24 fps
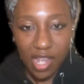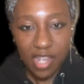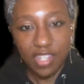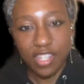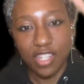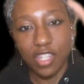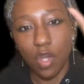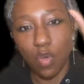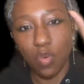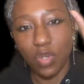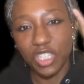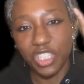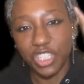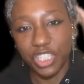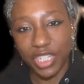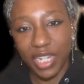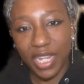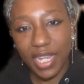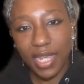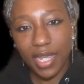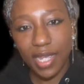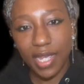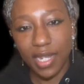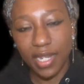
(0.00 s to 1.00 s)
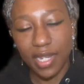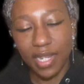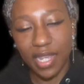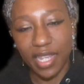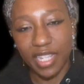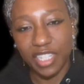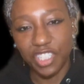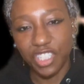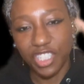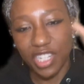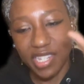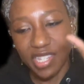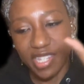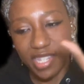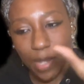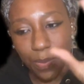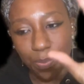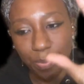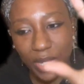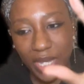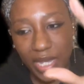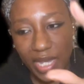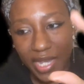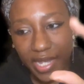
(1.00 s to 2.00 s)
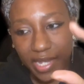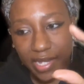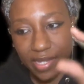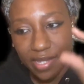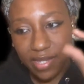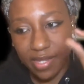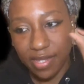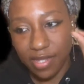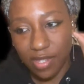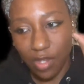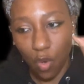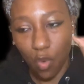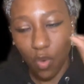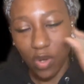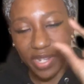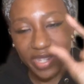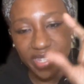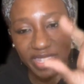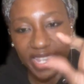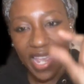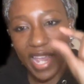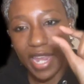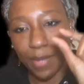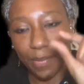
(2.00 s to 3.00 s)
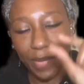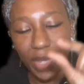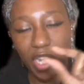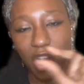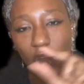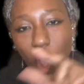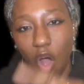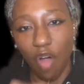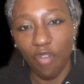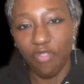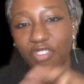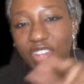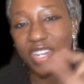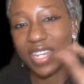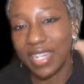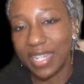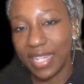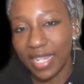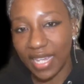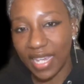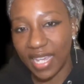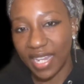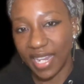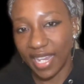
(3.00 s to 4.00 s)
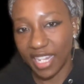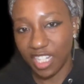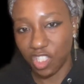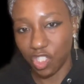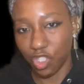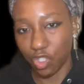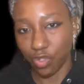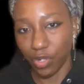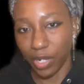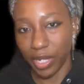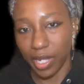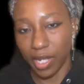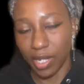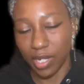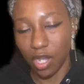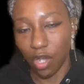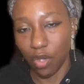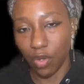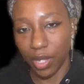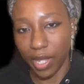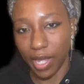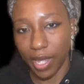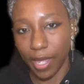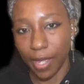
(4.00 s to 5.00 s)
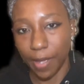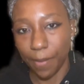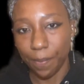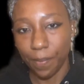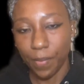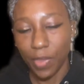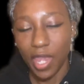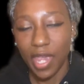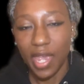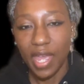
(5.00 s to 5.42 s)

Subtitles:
So a gene is just a piece or a segment off of the DNA strand, okay?